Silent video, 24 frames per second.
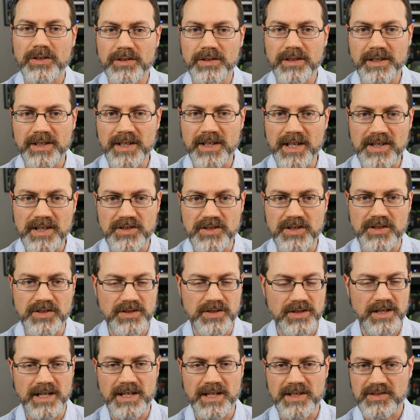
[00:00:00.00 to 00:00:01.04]

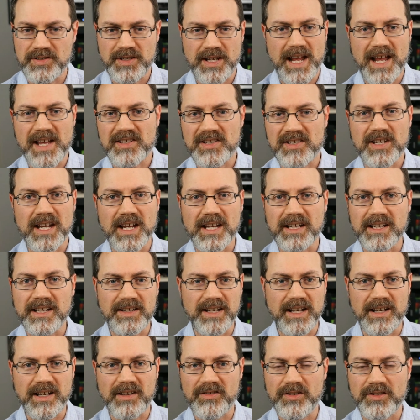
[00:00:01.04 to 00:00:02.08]
It's cascading
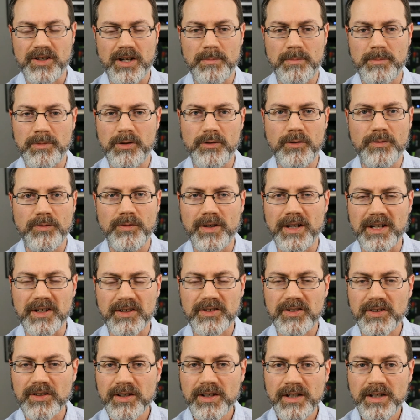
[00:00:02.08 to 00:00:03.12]
down, the domino
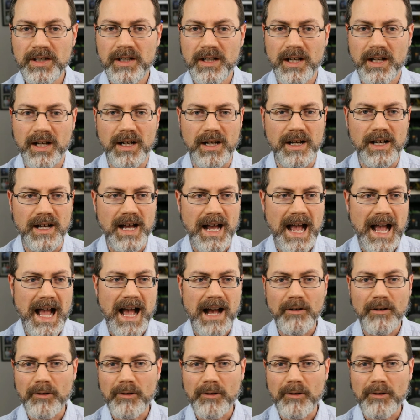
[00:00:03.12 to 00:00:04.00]
effect. How it